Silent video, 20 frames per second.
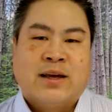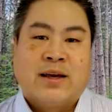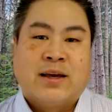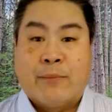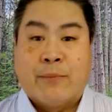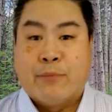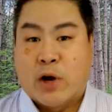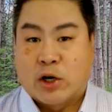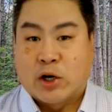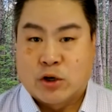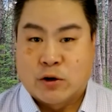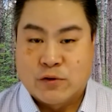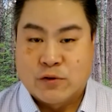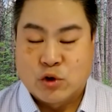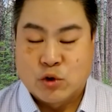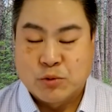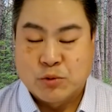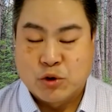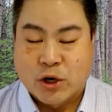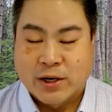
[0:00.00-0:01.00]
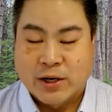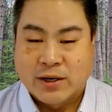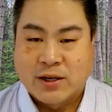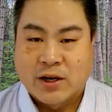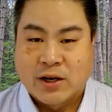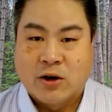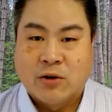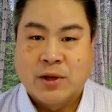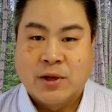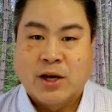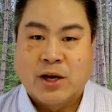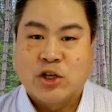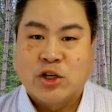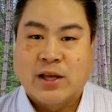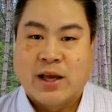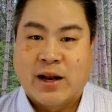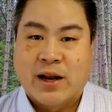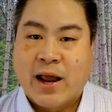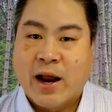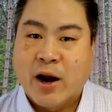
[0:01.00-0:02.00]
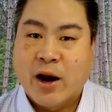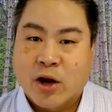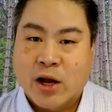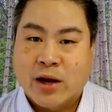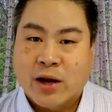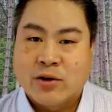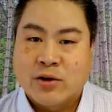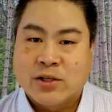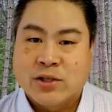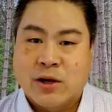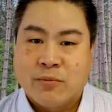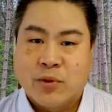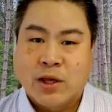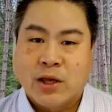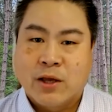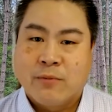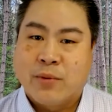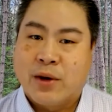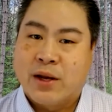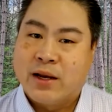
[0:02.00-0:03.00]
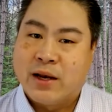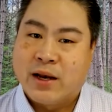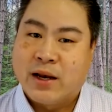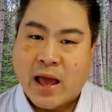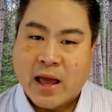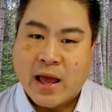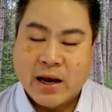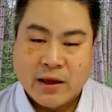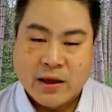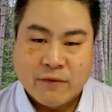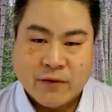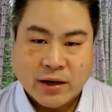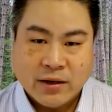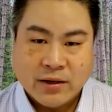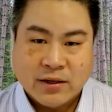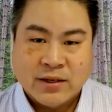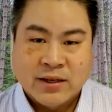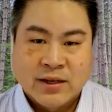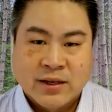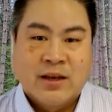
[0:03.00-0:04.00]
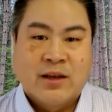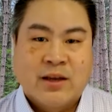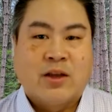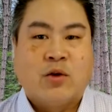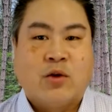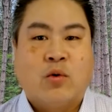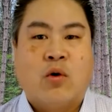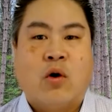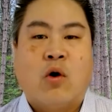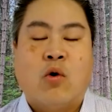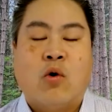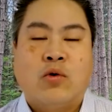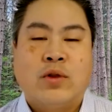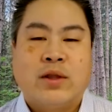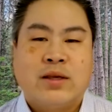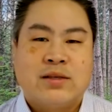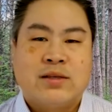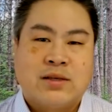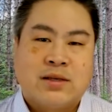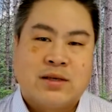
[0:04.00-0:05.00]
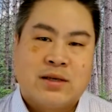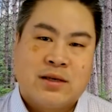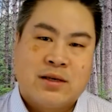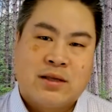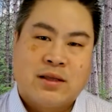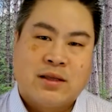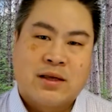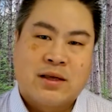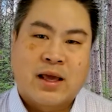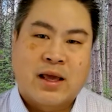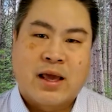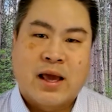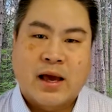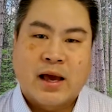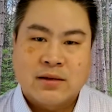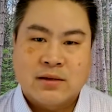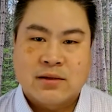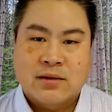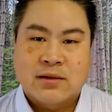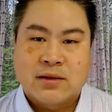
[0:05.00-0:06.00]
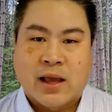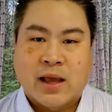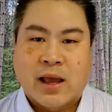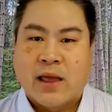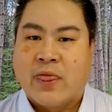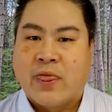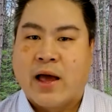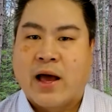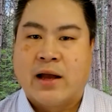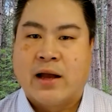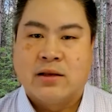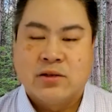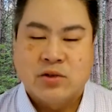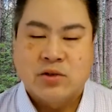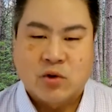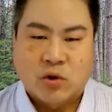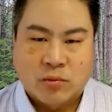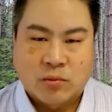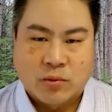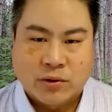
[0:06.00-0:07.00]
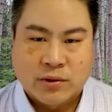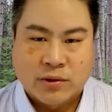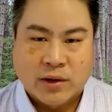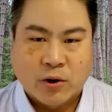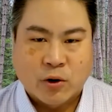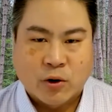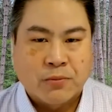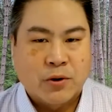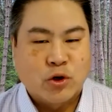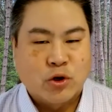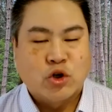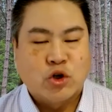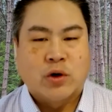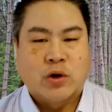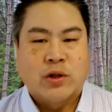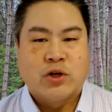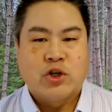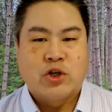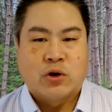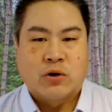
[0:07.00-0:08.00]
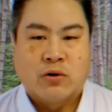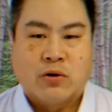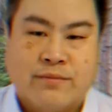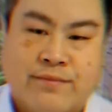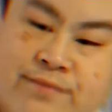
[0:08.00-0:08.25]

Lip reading: I'm not sure if Zoom's trying to tell me I should get a haircut or something, but in any event, you will only see the guest, and that is normal. I hope you enjoy the show.